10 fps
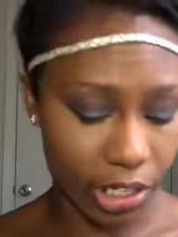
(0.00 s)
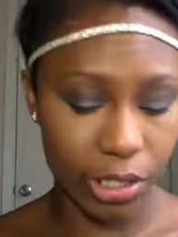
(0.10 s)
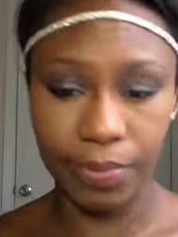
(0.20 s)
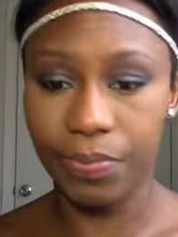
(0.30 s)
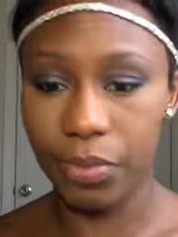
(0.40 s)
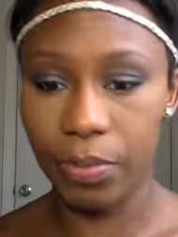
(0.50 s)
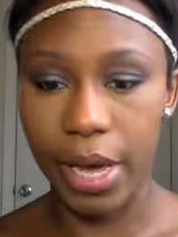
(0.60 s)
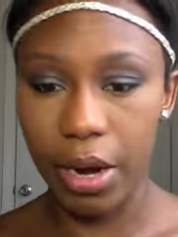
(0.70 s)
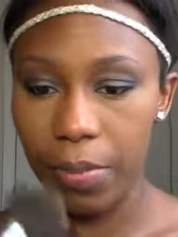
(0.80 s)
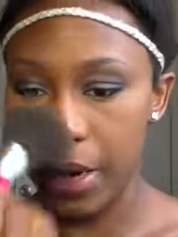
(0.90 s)
brush,
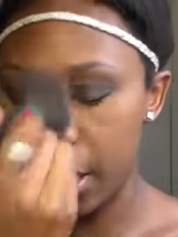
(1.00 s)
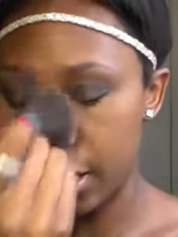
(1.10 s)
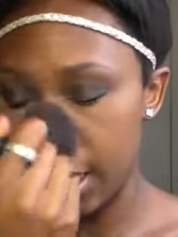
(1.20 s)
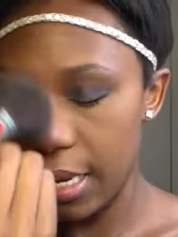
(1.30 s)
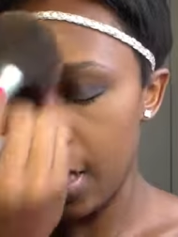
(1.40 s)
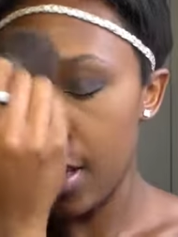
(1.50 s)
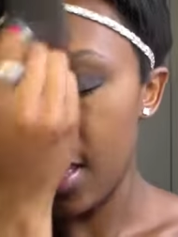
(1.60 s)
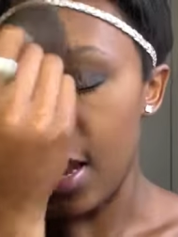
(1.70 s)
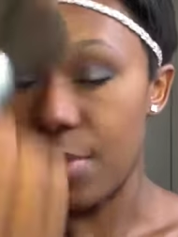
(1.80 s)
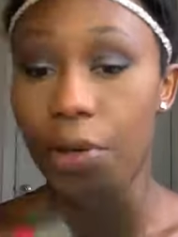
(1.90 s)
powder brush,
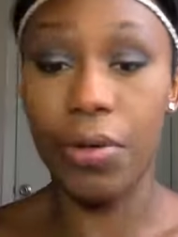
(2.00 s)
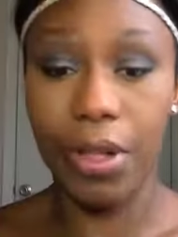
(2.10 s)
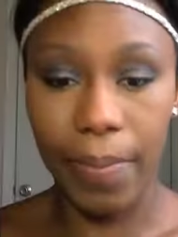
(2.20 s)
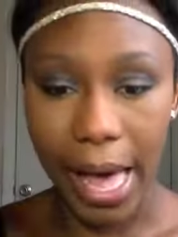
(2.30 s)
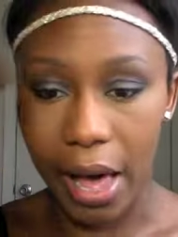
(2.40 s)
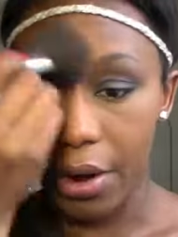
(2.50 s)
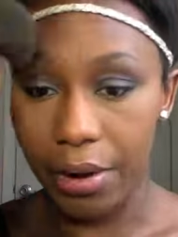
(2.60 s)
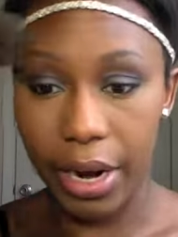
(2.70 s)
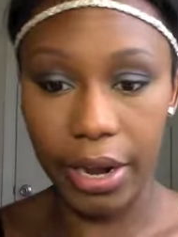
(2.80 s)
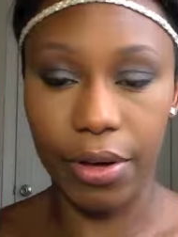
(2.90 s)
and I'm only
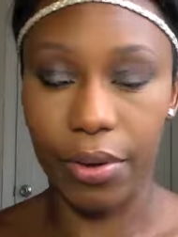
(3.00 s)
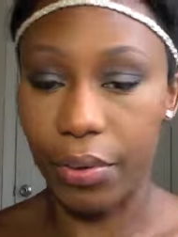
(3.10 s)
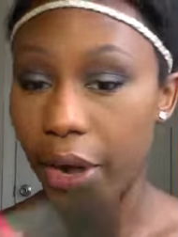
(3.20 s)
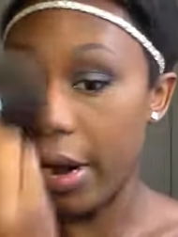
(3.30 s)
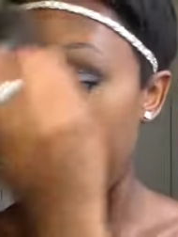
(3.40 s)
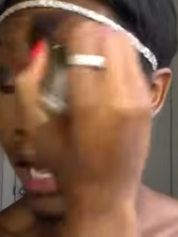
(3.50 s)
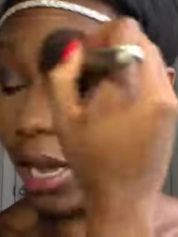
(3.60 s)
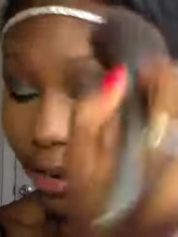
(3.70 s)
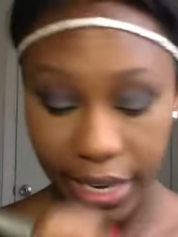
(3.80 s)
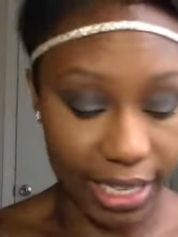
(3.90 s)
powdering where I
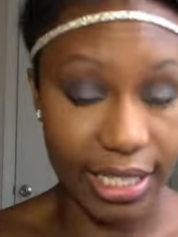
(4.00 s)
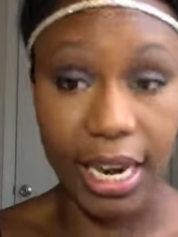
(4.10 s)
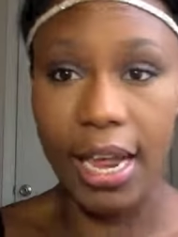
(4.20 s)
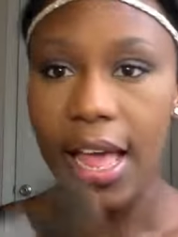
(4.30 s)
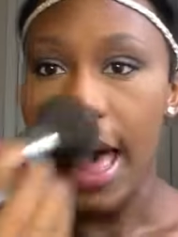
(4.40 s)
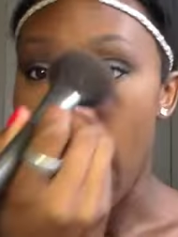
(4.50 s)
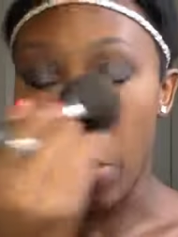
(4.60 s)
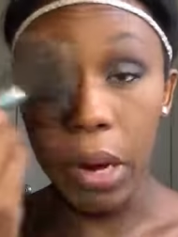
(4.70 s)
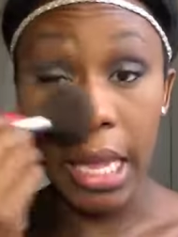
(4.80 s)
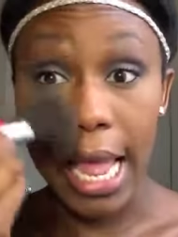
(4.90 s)
get greasy.
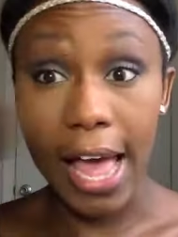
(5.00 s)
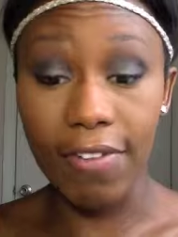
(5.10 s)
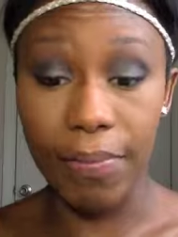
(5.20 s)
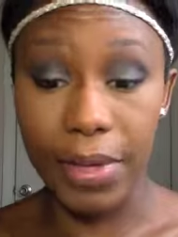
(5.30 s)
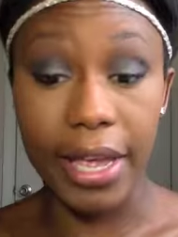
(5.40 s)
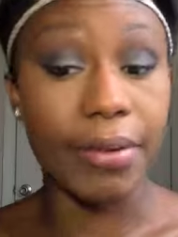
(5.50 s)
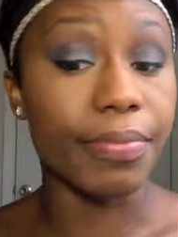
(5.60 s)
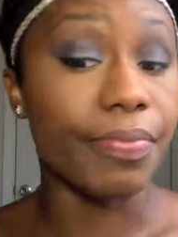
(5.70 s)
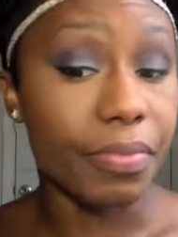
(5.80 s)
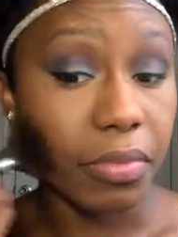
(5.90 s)
I really haven't
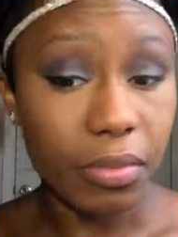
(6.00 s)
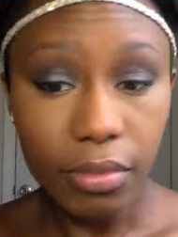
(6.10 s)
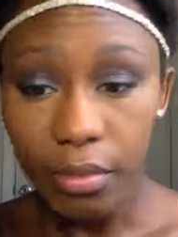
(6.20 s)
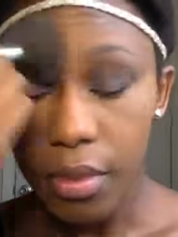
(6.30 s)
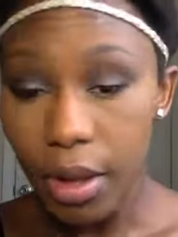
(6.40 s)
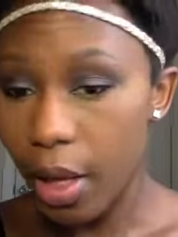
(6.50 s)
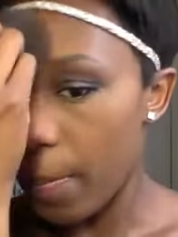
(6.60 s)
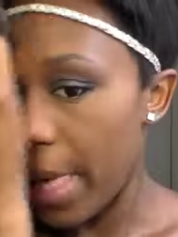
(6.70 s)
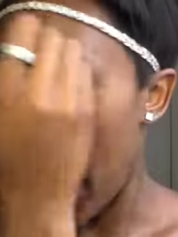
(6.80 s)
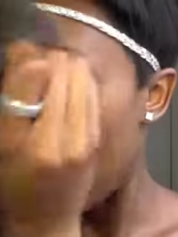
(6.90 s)
been
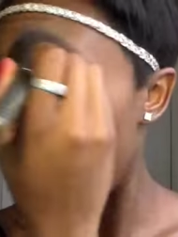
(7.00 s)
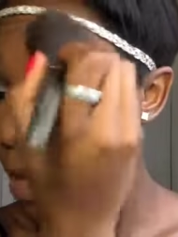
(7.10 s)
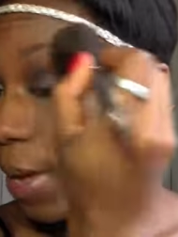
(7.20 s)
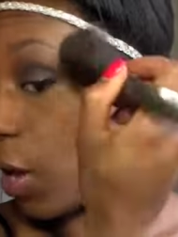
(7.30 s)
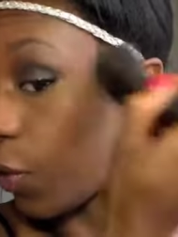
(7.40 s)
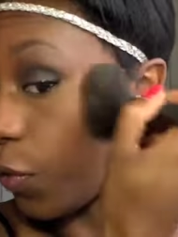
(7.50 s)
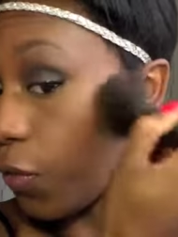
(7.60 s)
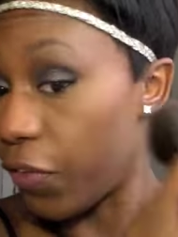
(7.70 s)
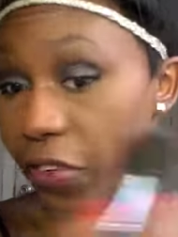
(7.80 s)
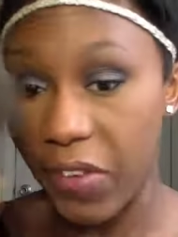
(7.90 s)
powdering my
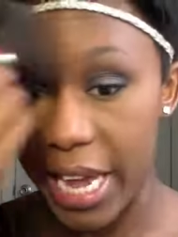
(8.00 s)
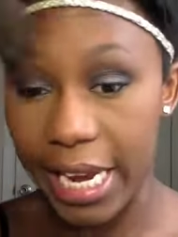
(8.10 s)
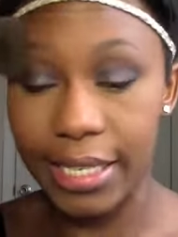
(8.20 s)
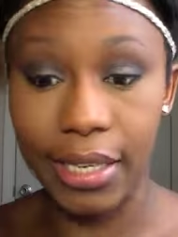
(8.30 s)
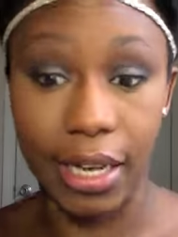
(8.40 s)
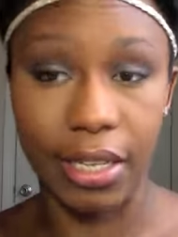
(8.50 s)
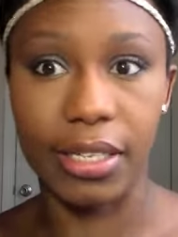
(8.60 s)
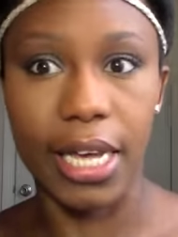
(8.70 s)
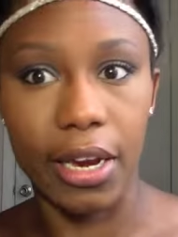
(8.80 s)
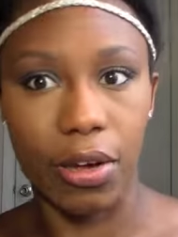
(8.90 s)
whole face
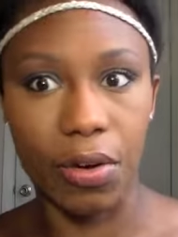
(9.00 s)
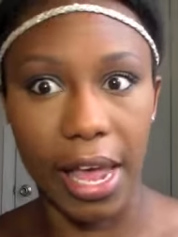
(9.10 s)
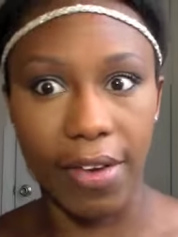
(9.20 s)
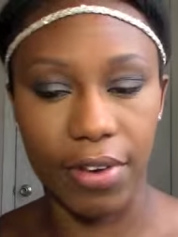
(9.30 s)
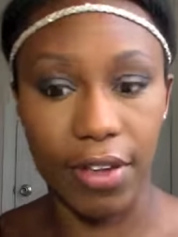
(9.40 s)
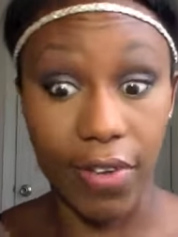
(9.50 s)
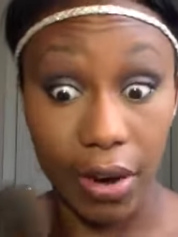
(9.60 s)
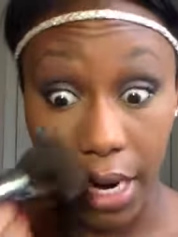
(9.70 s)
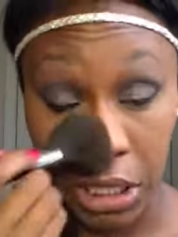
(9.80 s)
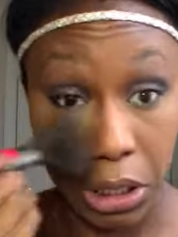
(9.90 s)
unless I don't have any
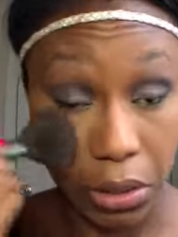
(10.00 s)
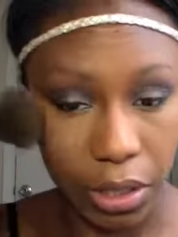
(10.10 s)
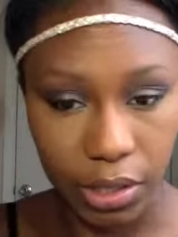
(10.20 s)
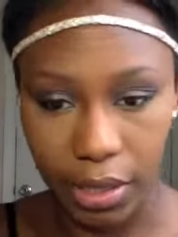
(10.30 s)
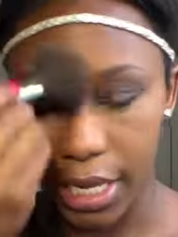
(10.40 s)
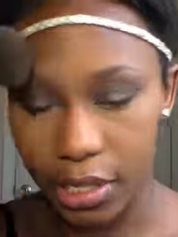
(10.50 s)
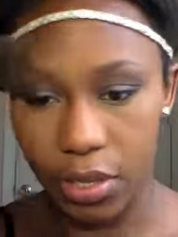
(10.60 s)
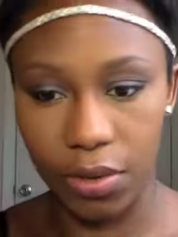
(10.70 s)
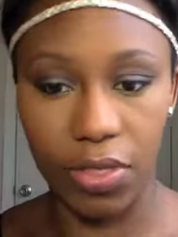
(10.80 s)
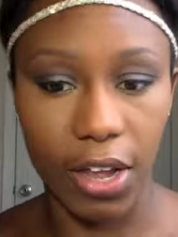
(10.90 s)
foundation on. So that's
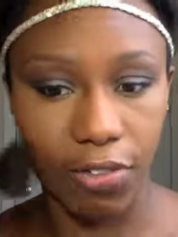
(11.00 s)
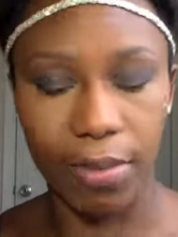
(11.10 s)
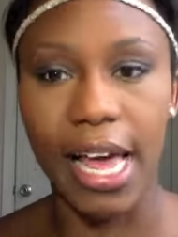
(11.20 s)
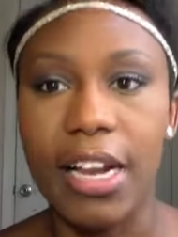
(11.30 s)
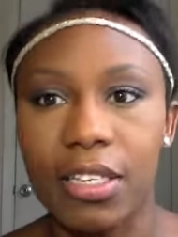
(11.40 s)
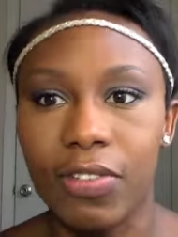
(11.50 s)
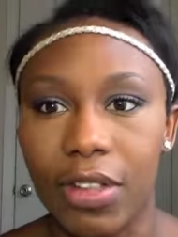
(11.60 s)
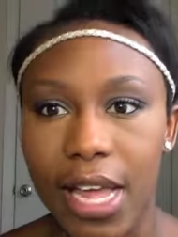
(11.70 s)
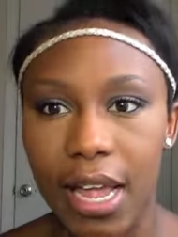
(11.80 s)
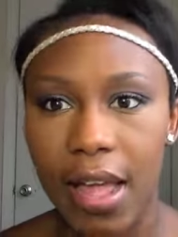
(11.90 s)
a new thing for me. I just
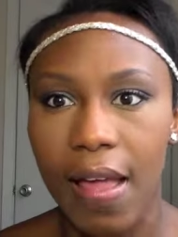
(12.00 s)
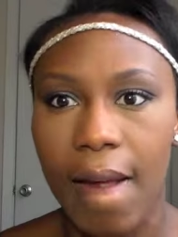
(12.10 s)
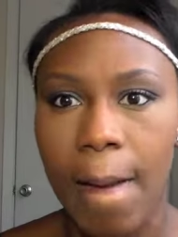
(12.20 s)
feel like